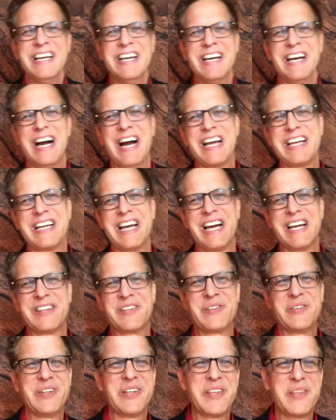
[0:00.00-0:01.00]
I got
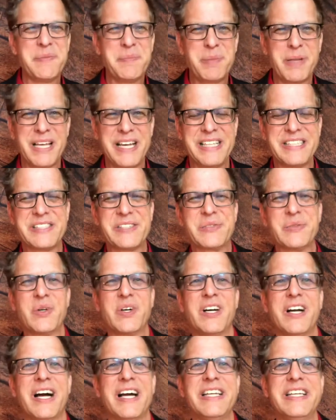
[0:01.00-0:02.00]
through to the place
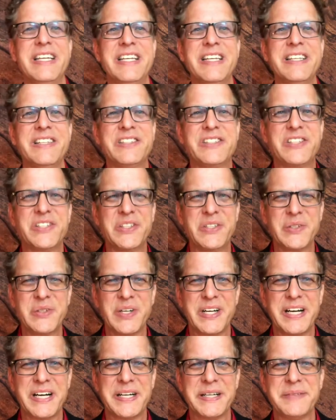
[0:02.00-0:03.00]
where I needed
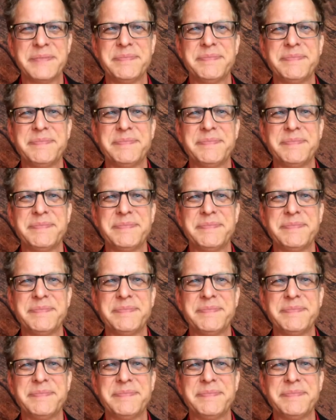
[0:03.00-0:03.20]
to